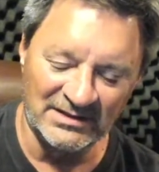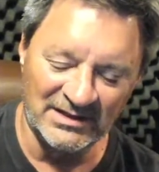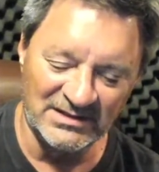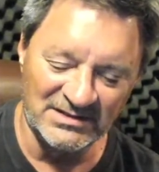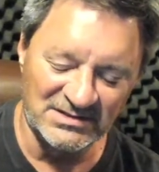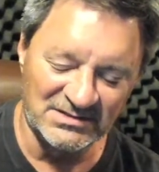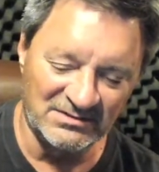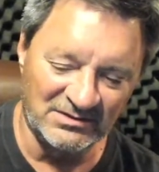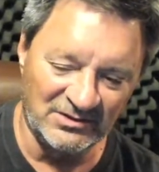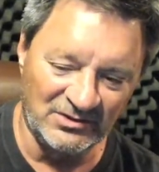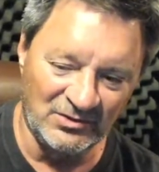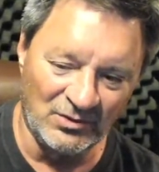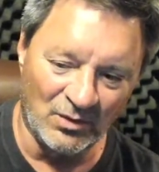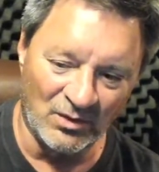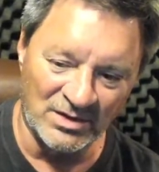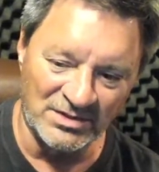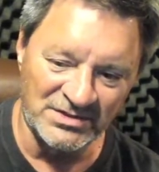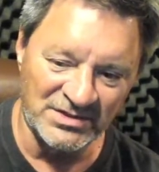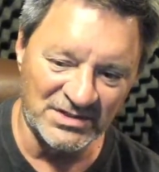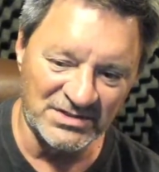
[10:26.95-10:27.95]
It's
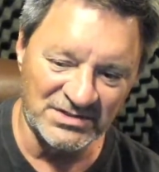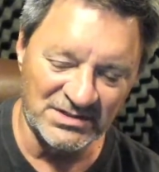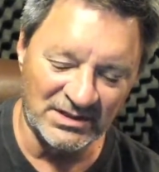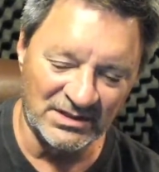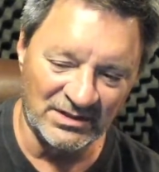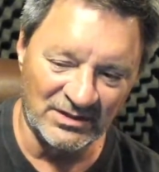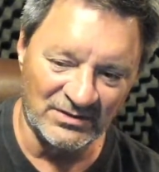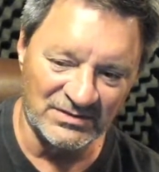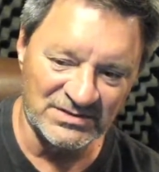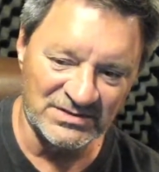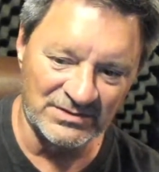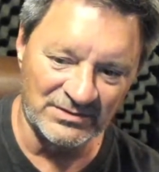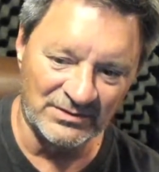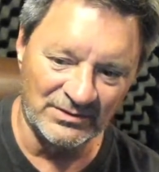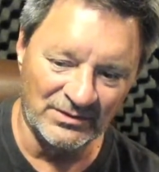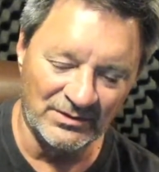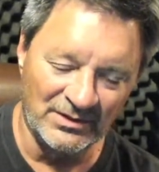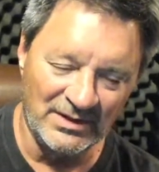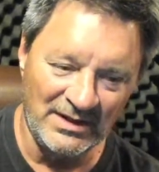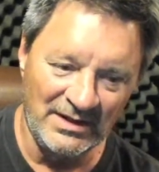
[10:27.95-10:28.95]
gorgeous. It goes
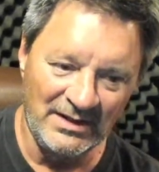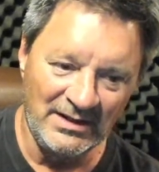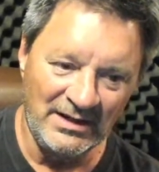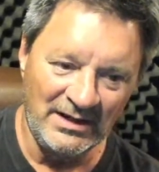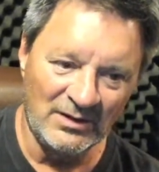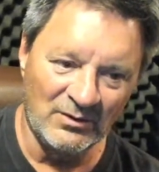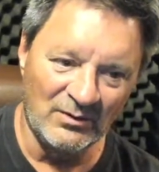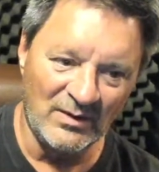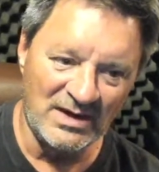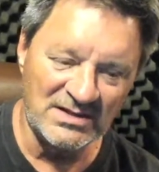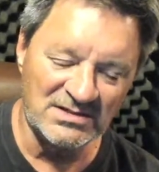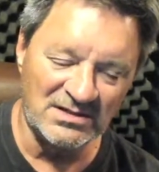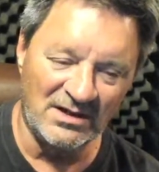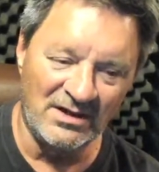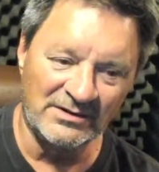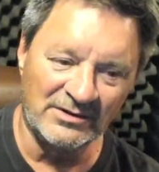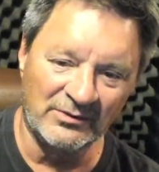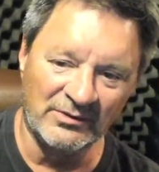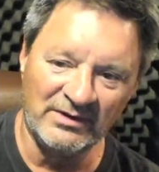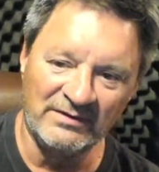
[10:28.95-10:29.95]
through, it runs
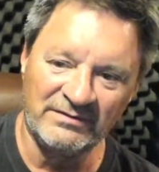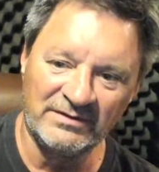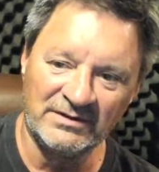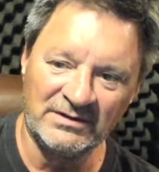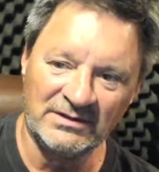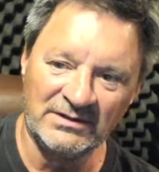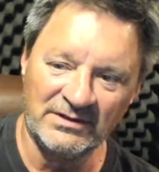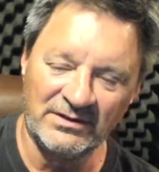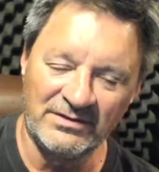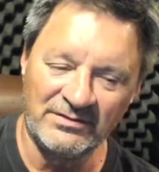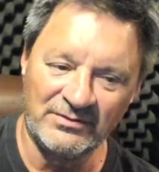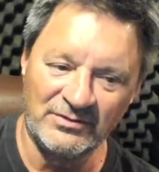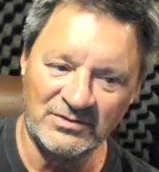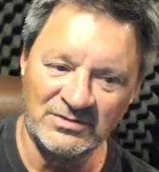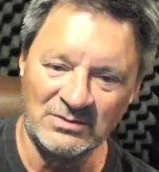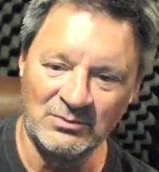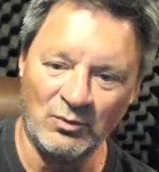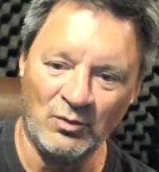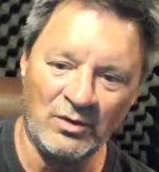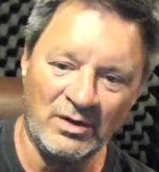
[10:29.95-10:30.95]
along a river, through
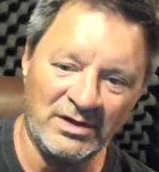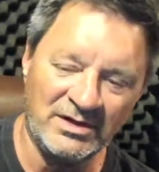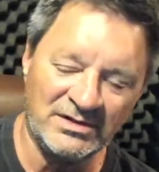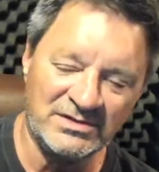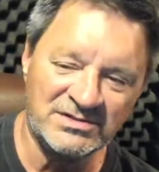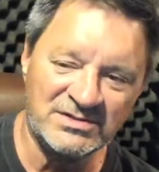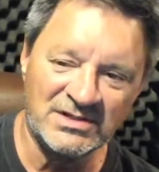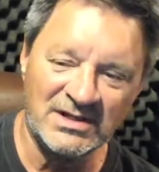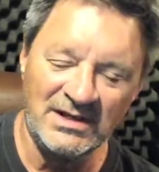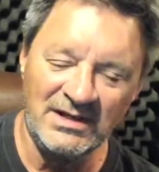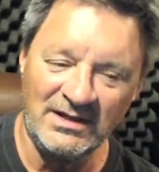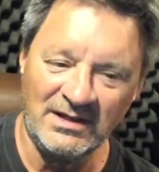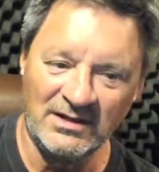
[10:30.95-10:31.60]
some woods.